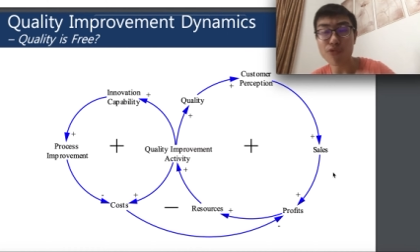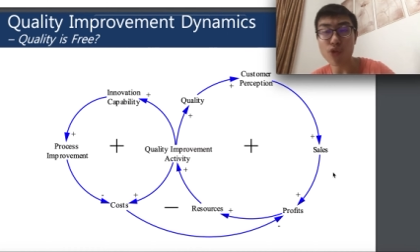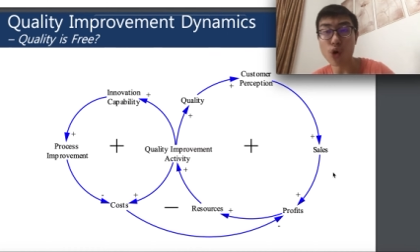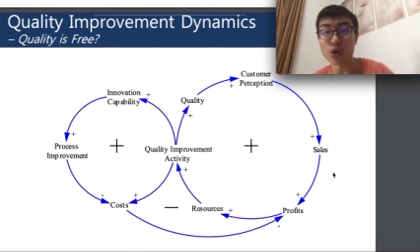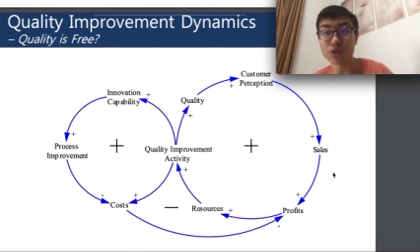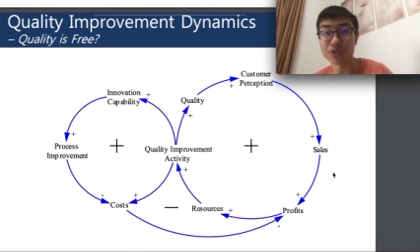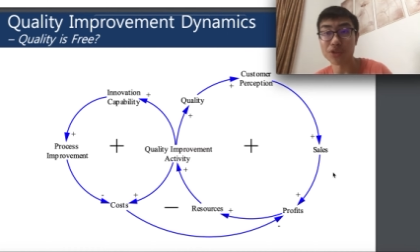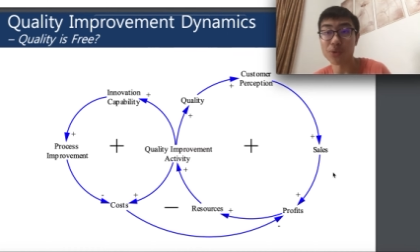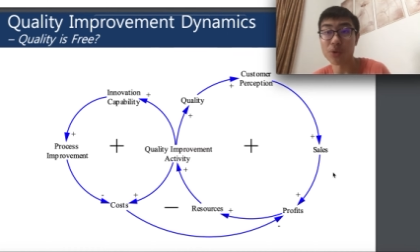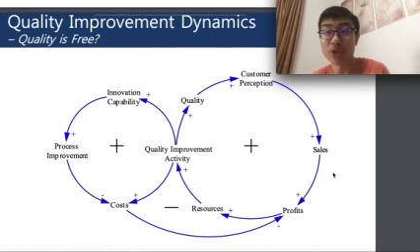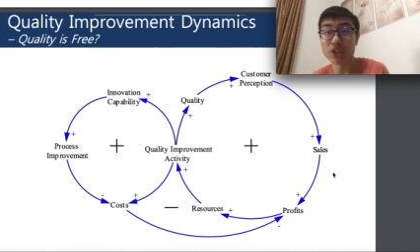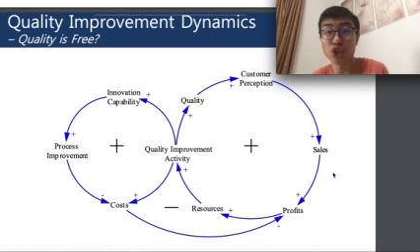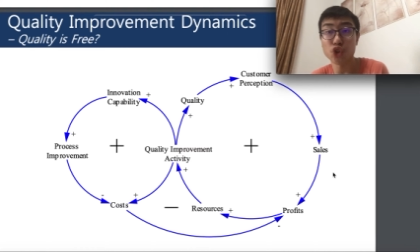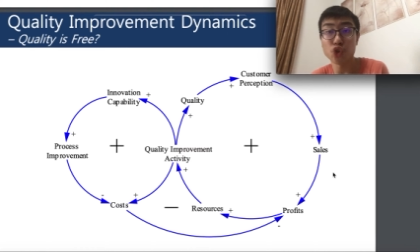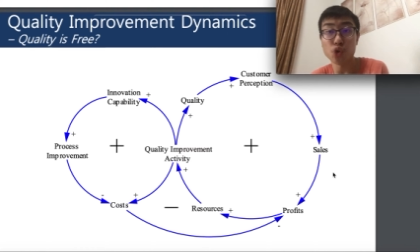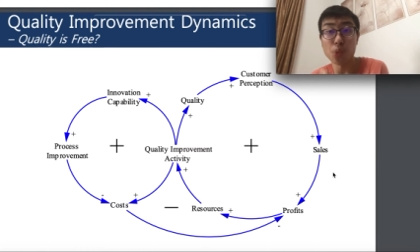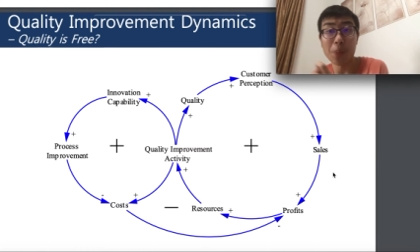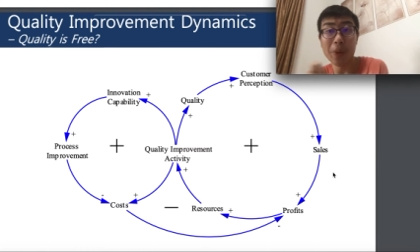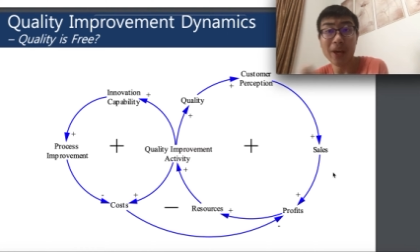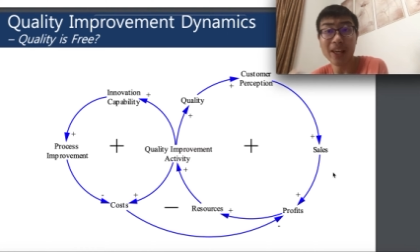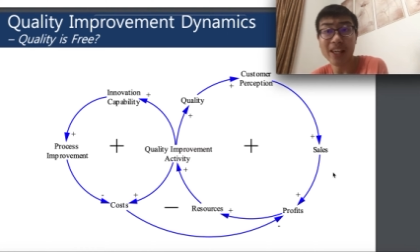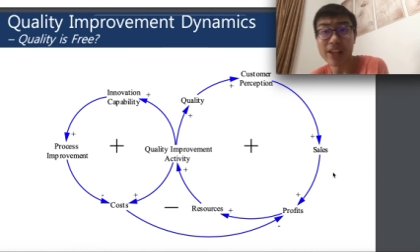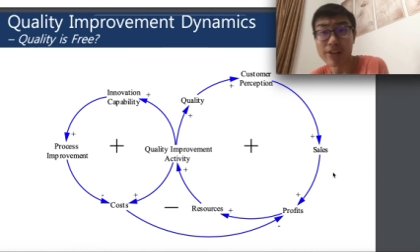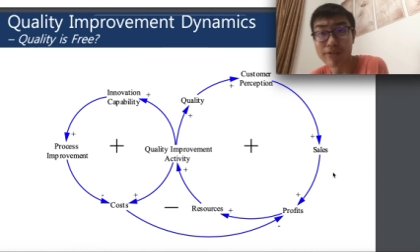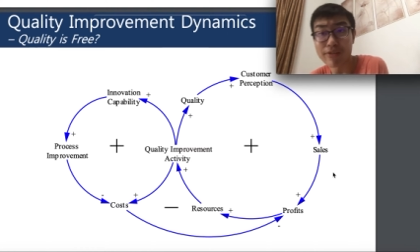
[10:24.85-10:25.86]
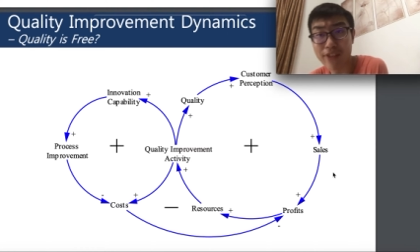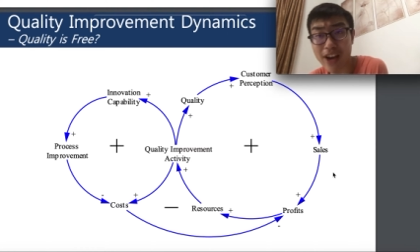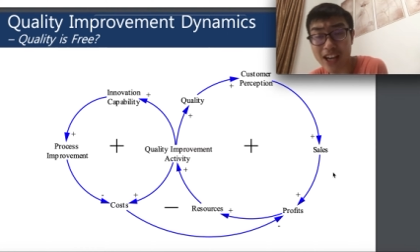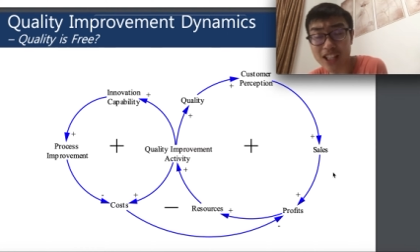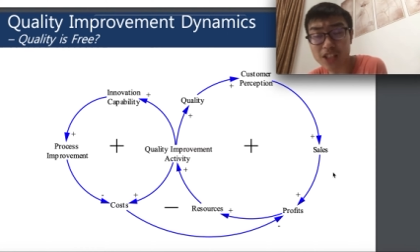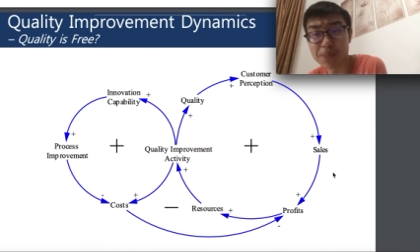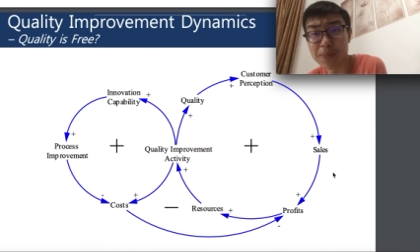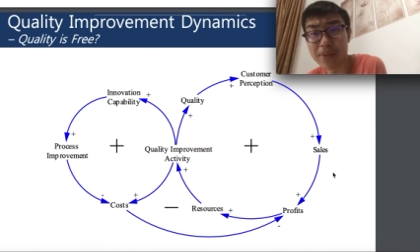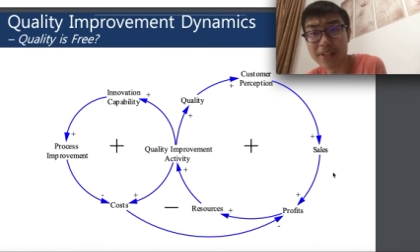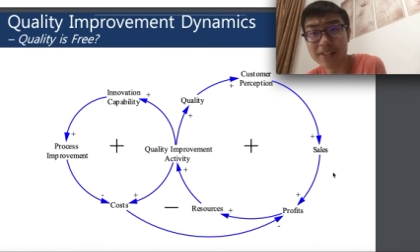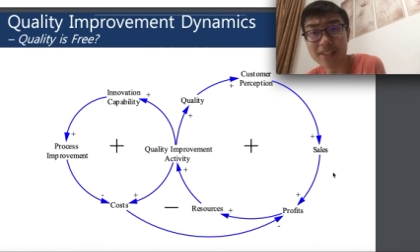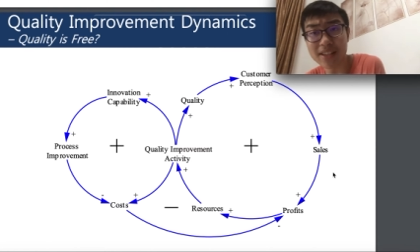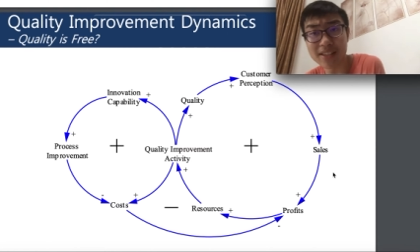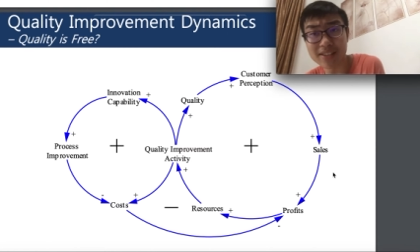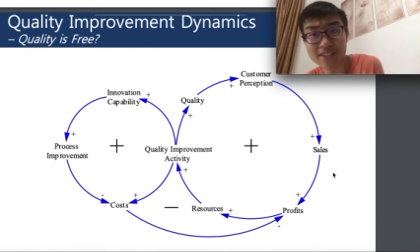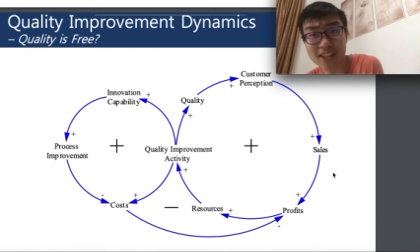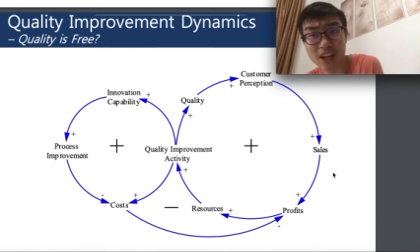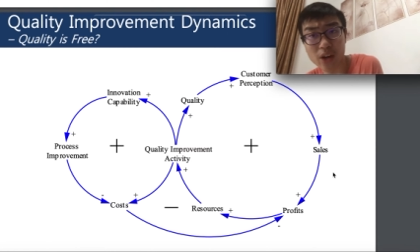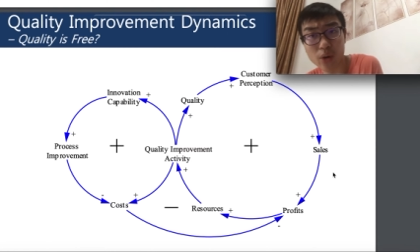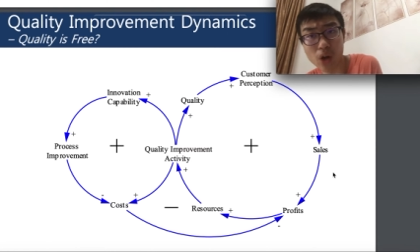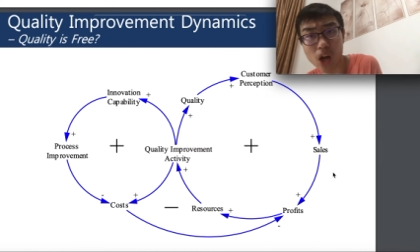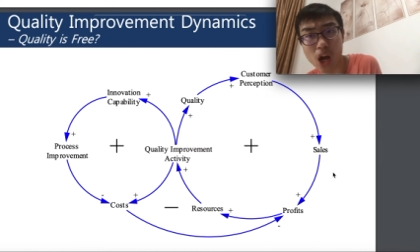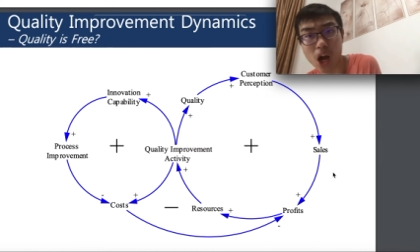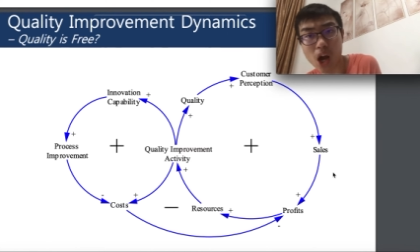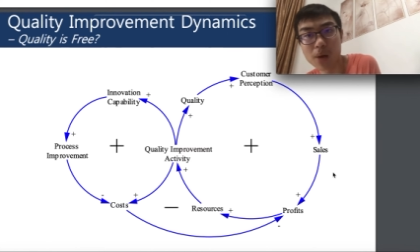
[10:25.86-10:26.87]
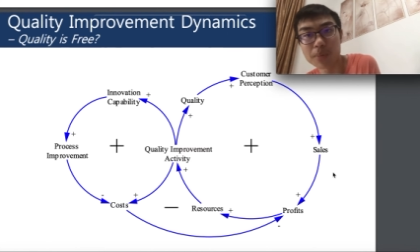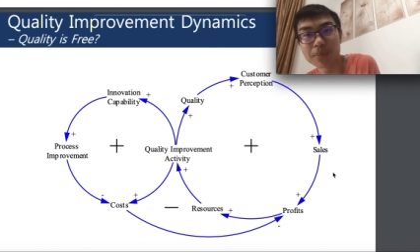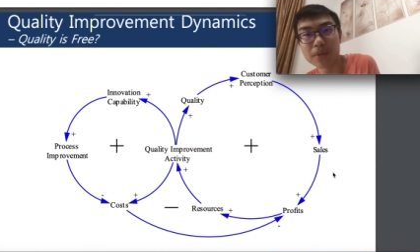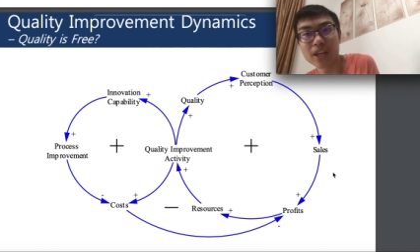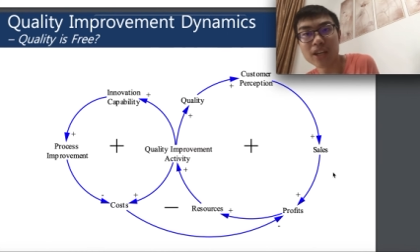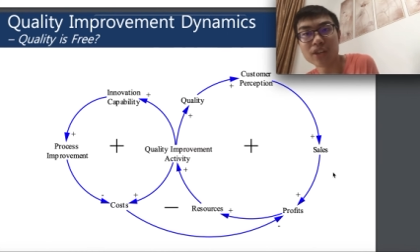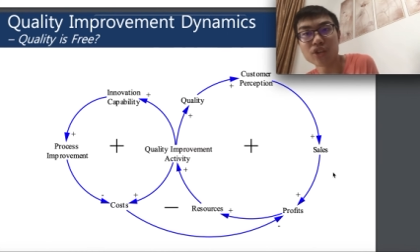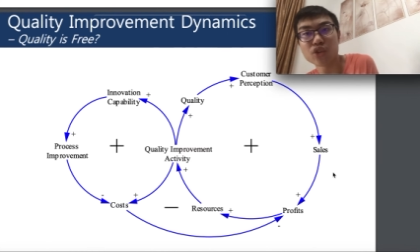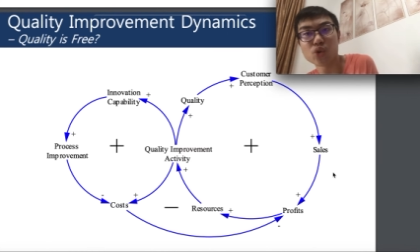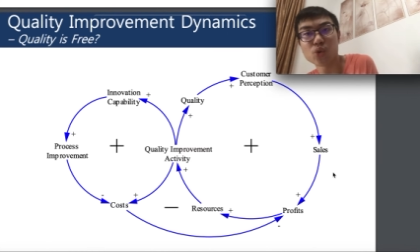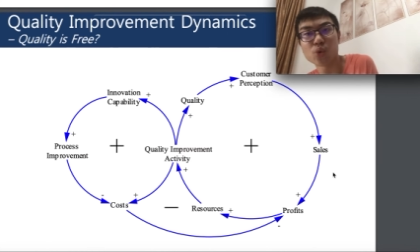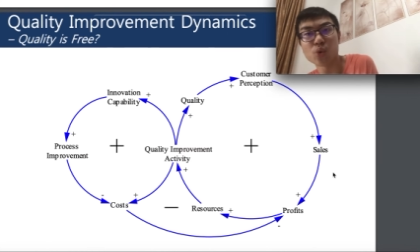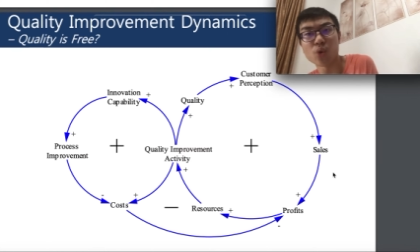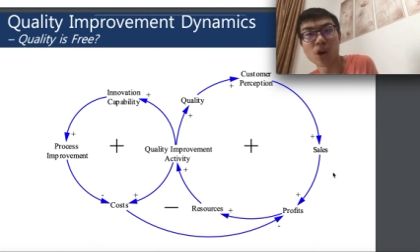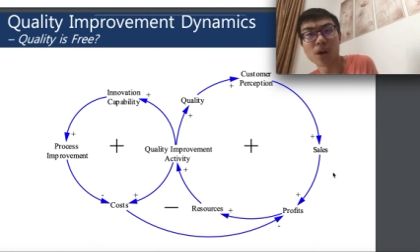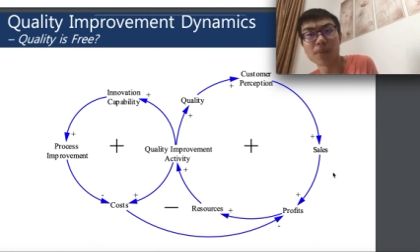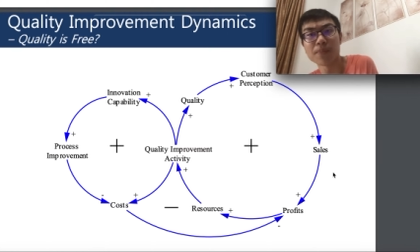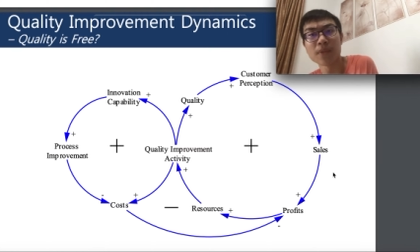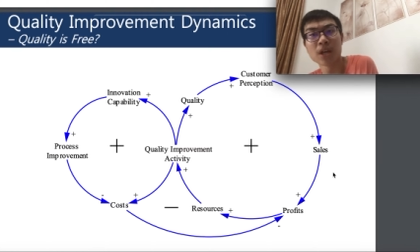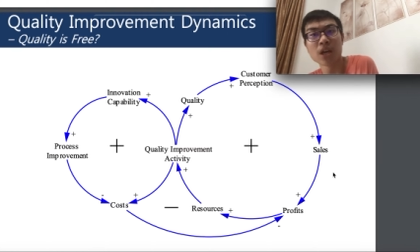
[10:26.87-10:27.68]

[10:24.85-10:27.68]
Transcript: authority to make investments inside a company to uh,